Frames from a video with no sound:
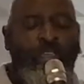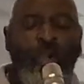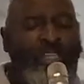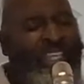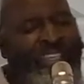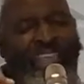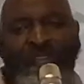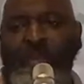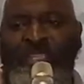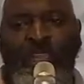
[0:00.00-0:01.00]
You should give
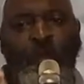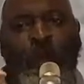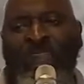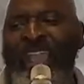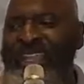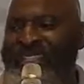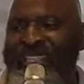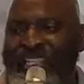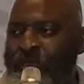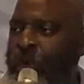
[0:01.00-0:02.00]
Him some praise
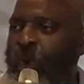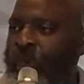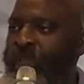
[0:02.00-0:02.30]
this morning.